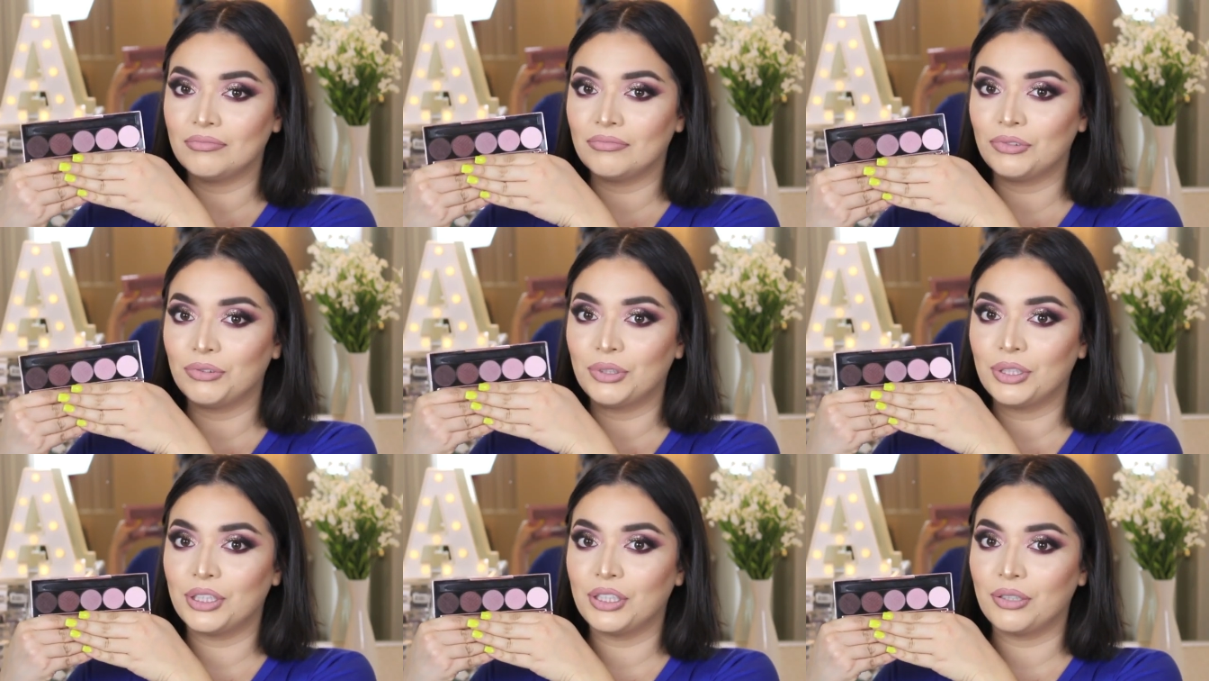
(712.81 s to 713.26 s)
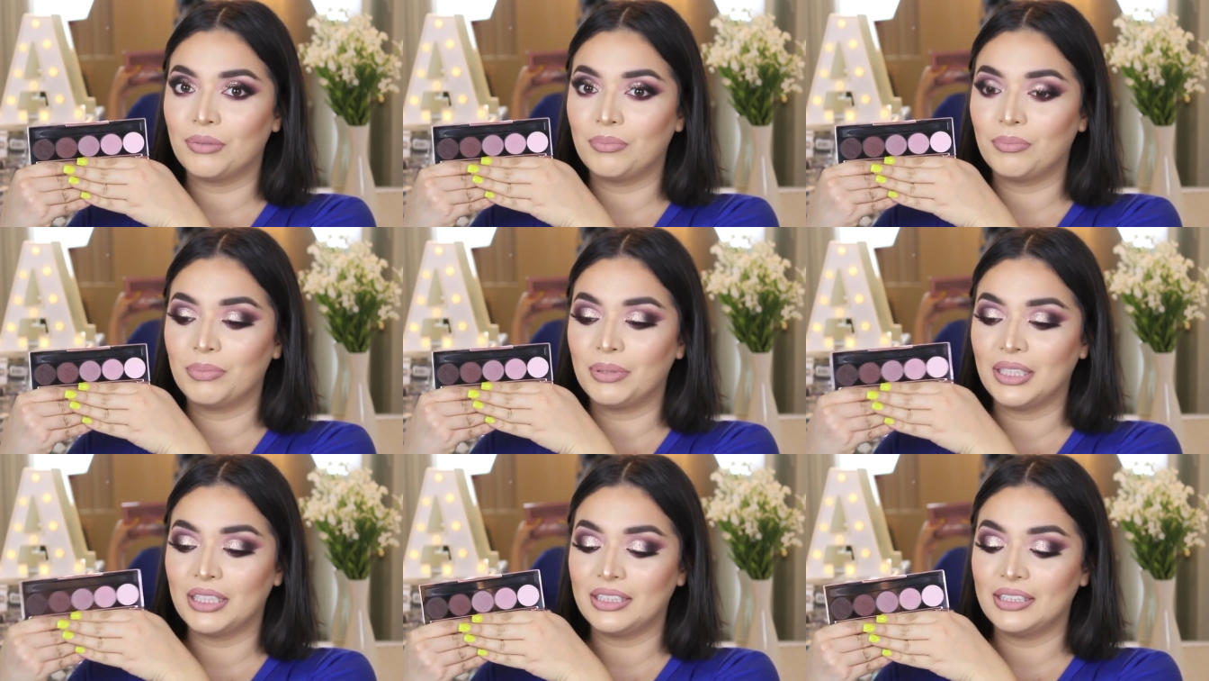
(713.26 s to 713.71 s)
were
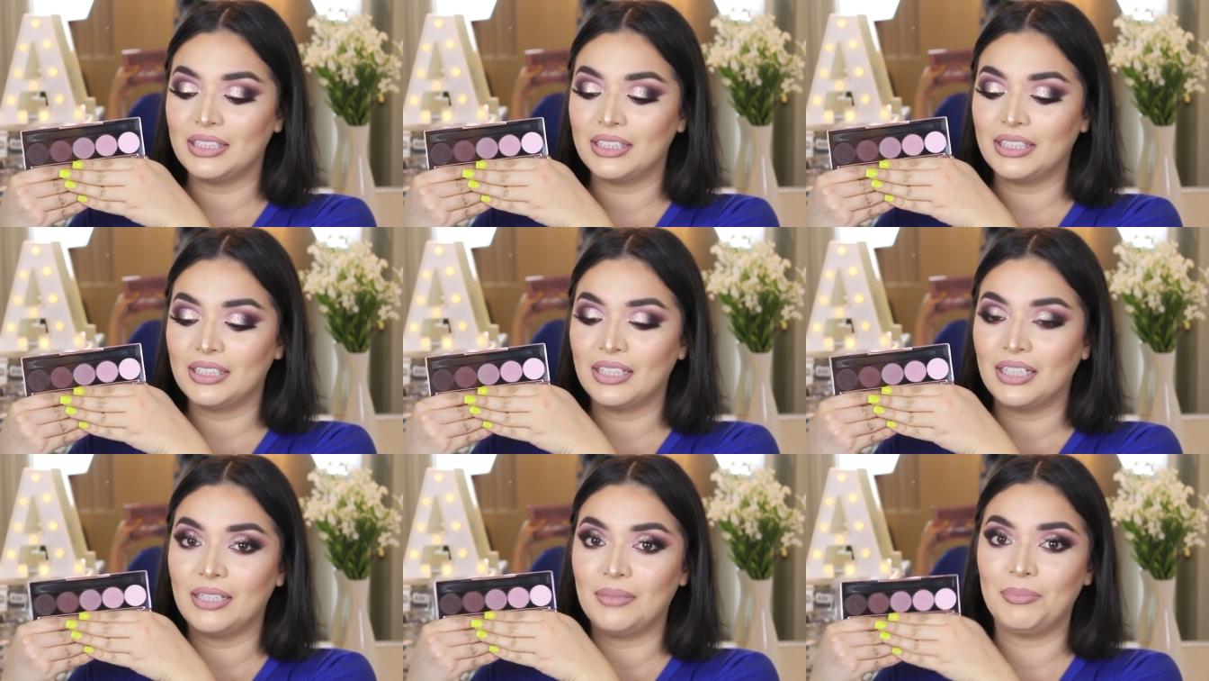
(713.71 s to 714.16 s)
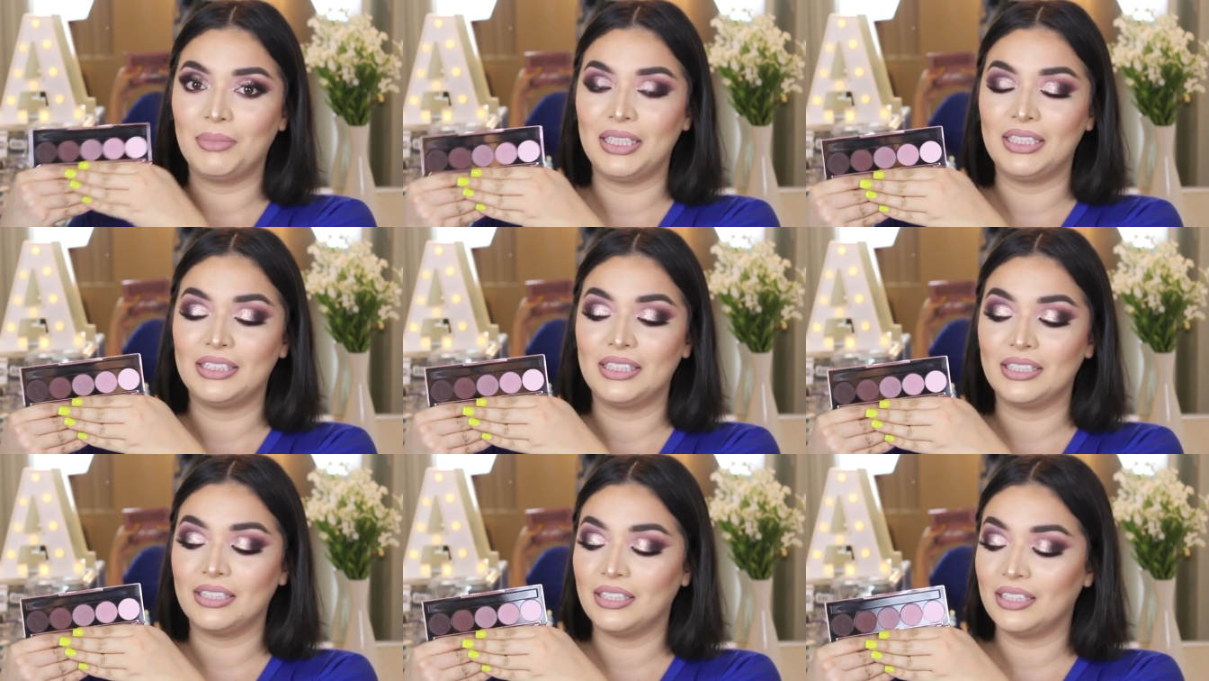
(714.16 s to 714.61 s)
blending
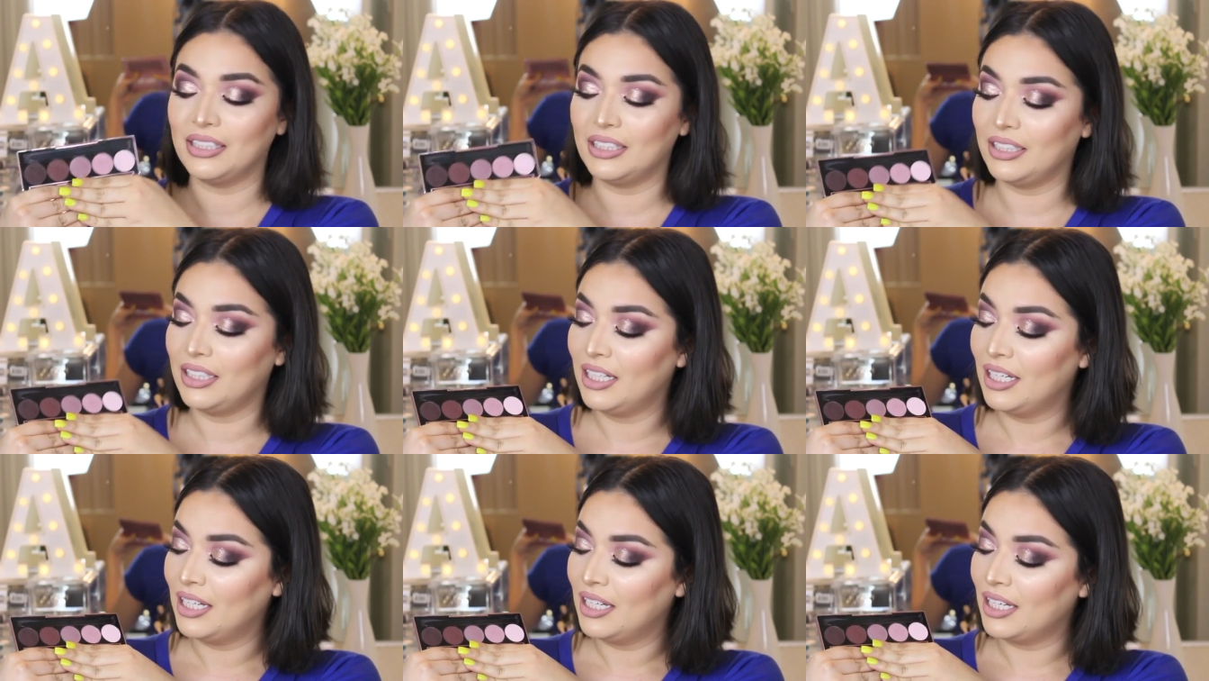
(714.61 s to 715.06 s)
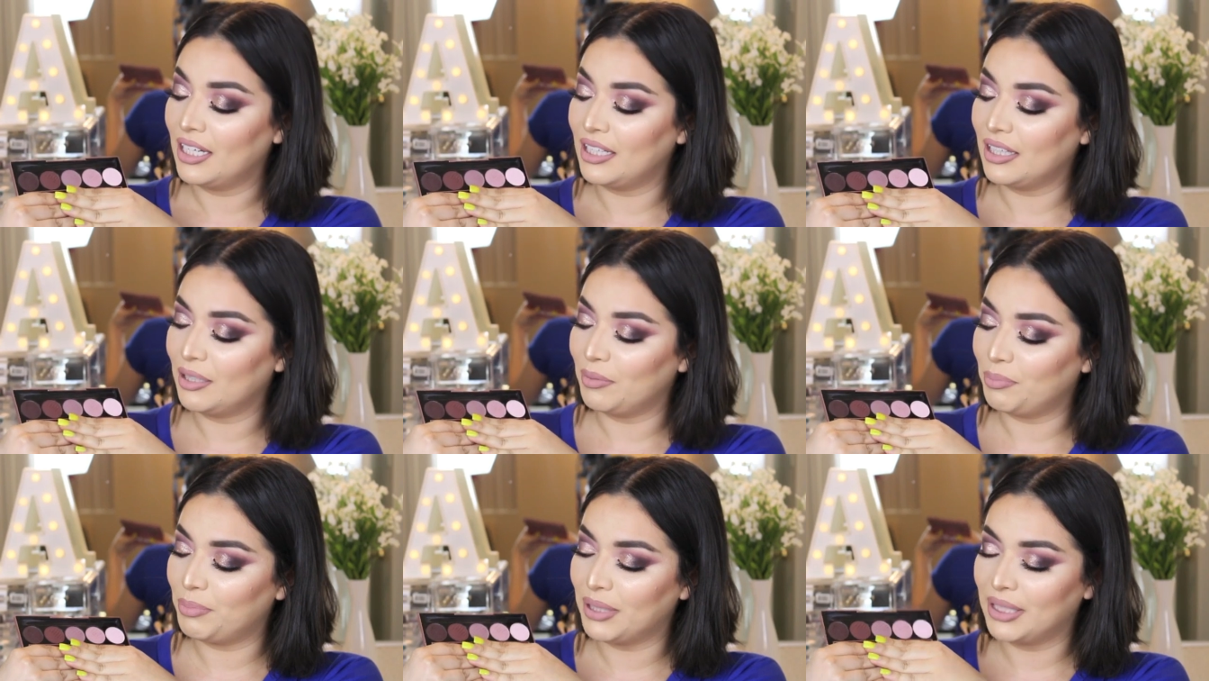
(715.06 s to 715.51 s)
amazingly,
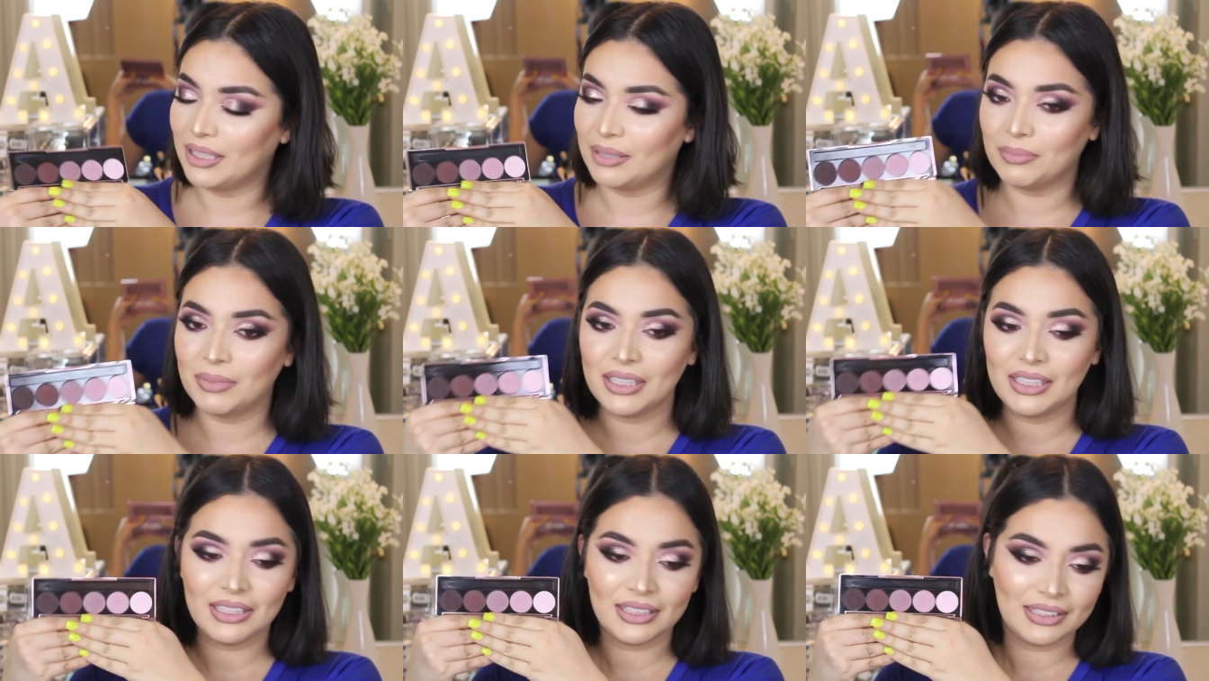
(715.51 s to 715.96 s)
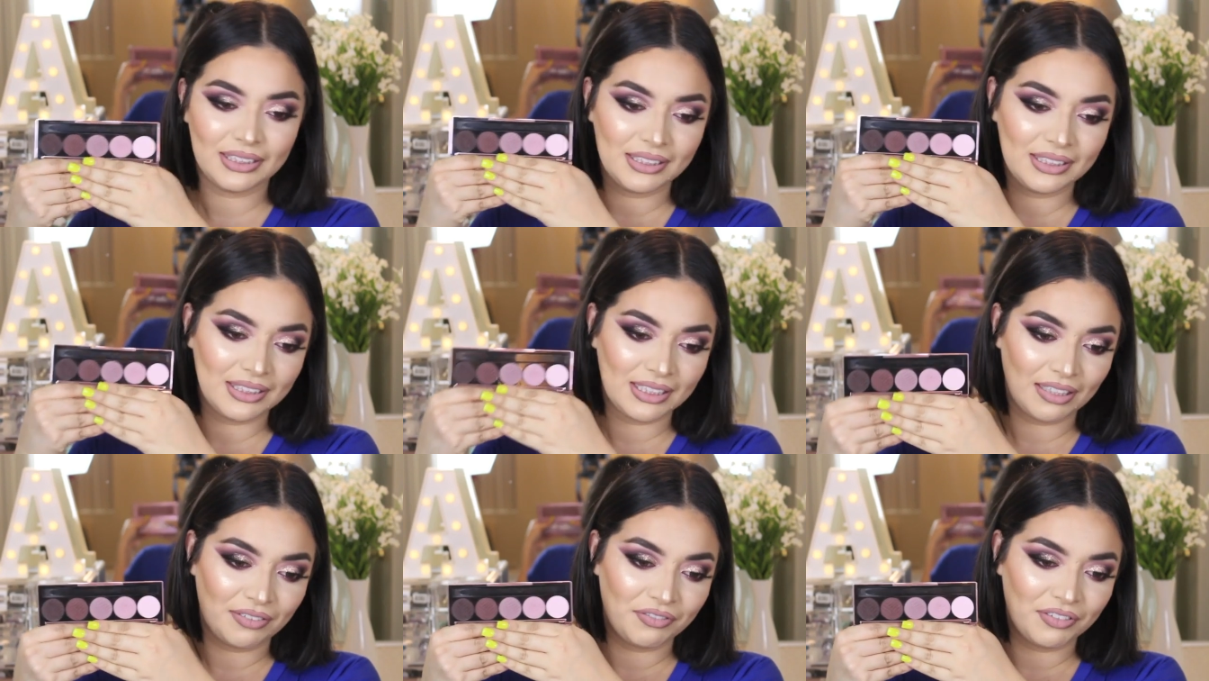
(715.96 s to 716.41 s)
and the pigment is
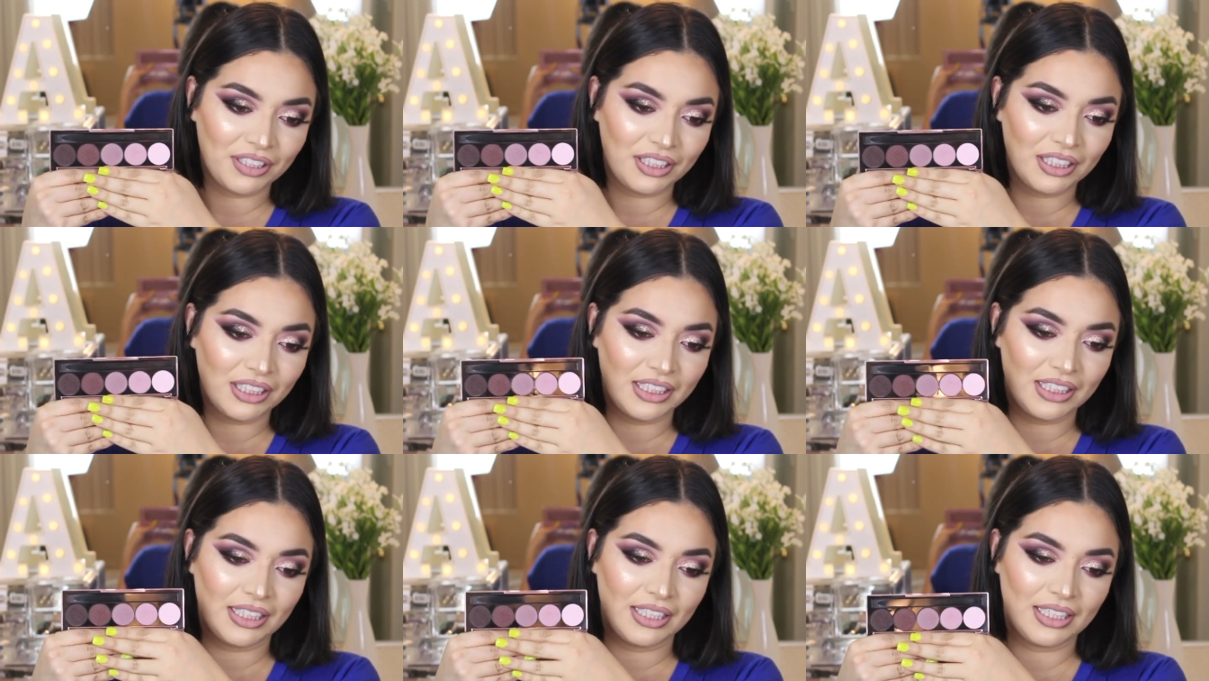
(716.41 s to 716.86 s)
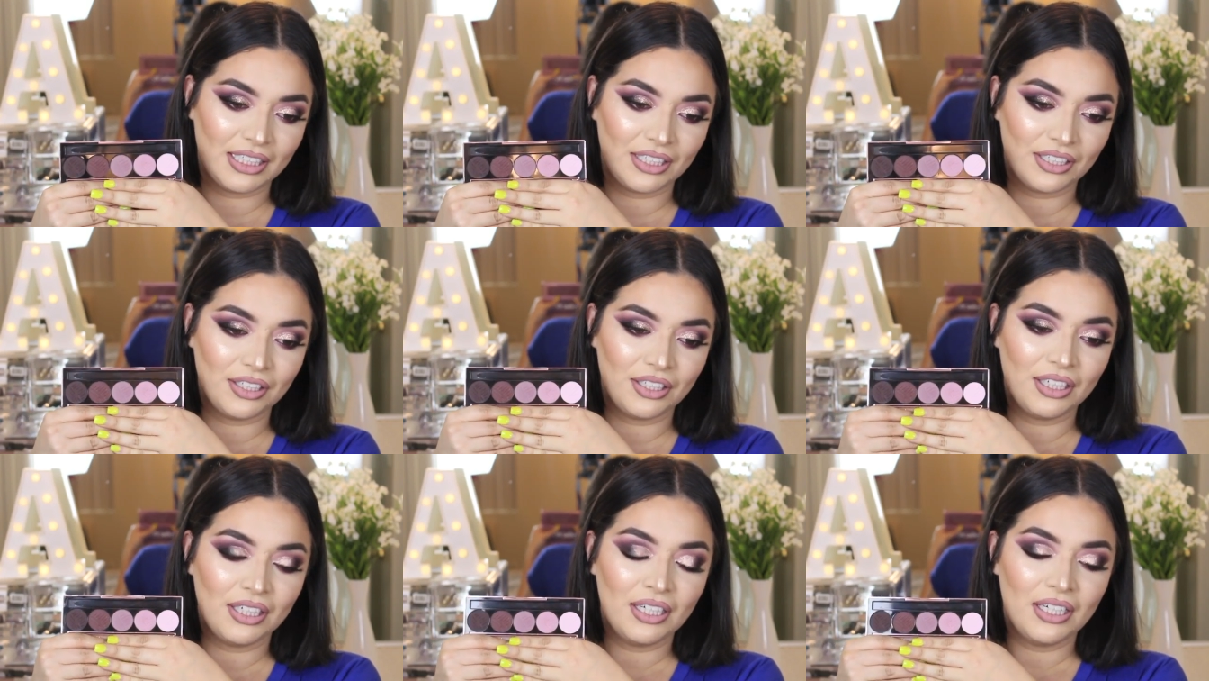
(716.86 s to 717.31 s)
definitely
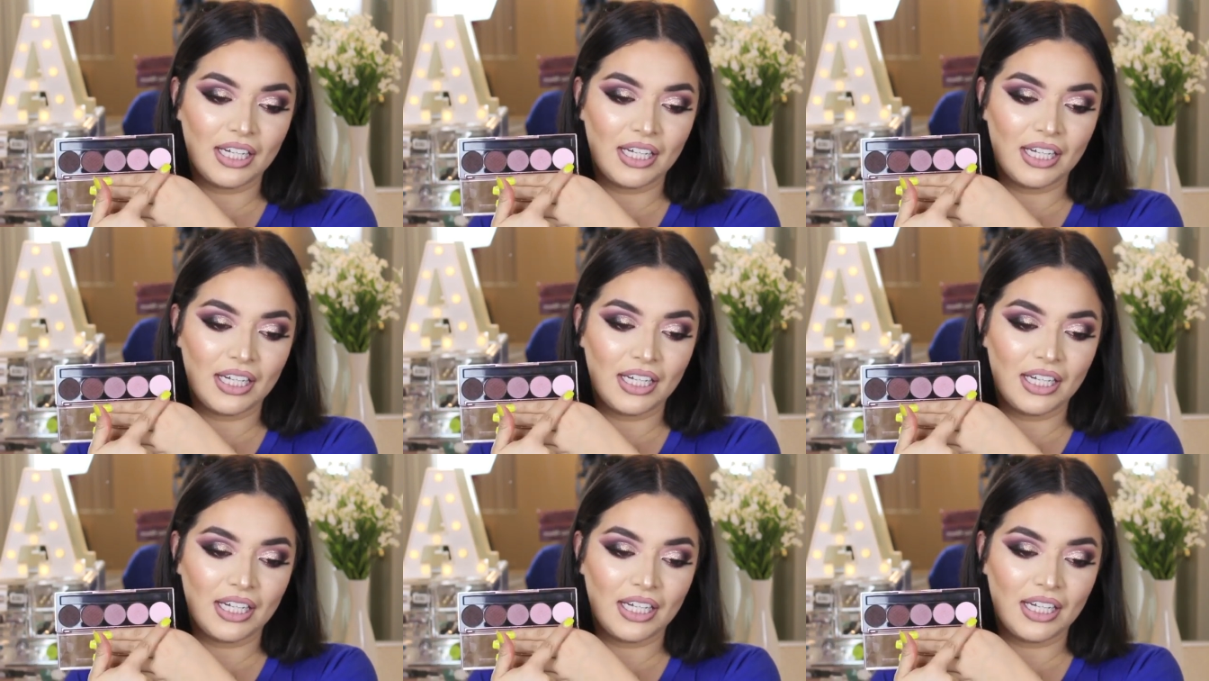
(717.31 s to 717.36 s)
there.